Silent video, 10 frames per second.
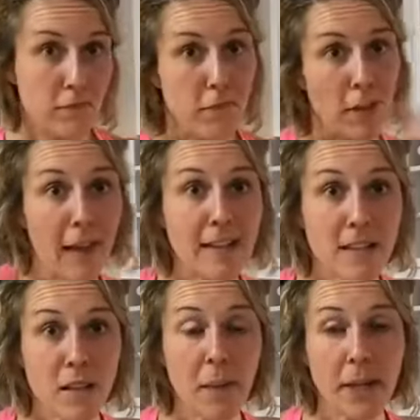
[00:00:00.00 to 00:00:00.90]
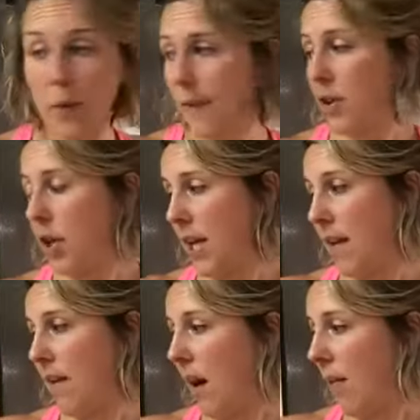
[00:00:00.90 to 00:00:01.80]
that's in the microwave
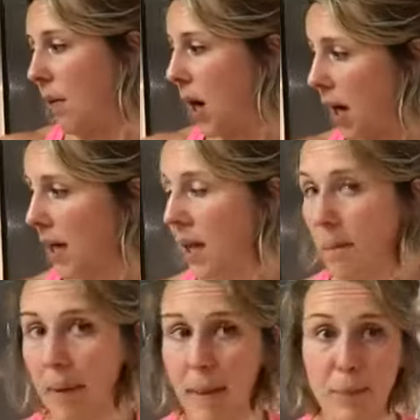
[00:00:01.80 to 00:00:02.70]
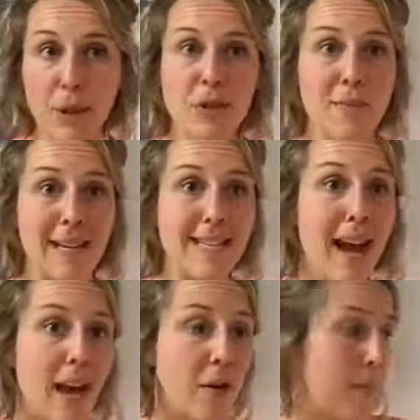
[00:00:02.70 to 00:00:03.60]
cooking. I'm cutting up peppers. My
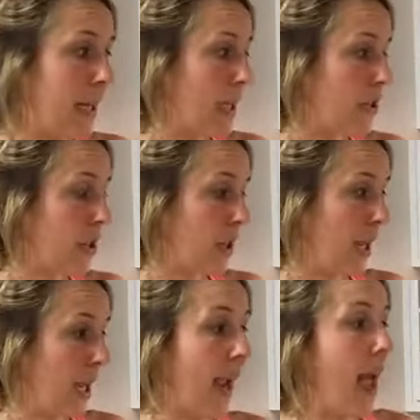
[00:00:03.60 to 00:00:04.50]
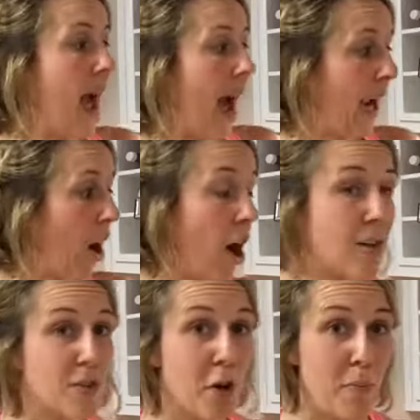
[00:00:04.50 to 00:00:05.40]
taco meat is cooking. I
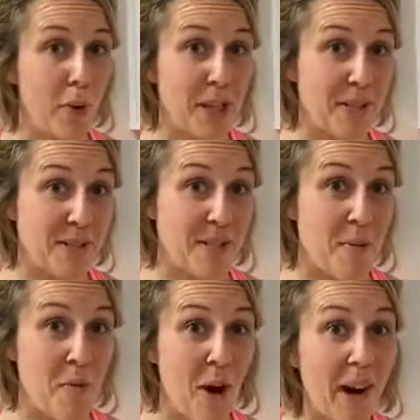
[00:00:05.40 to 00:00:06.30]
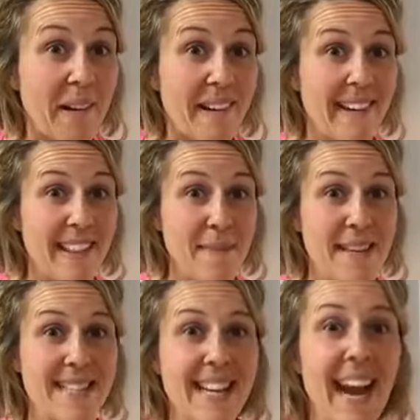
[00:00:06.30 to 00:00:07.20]
also boiled some water in the
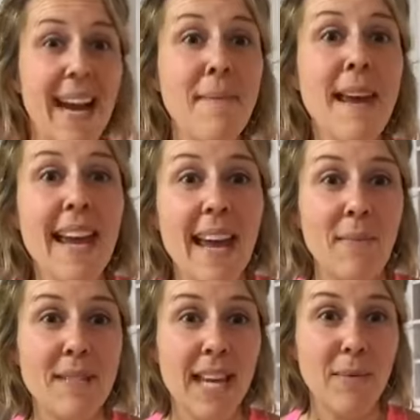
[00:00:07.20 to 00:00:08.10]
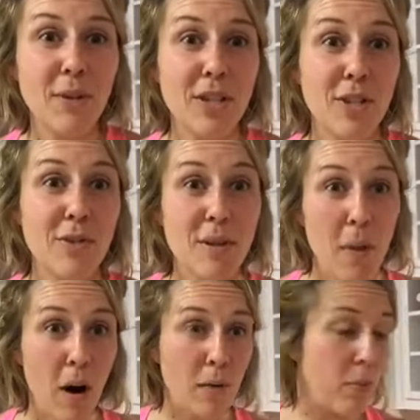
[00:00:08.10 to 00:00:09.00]
meantime and was able to do some
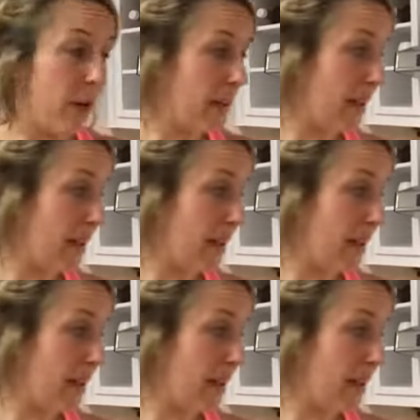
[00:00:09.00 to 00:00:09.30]
hard-boiled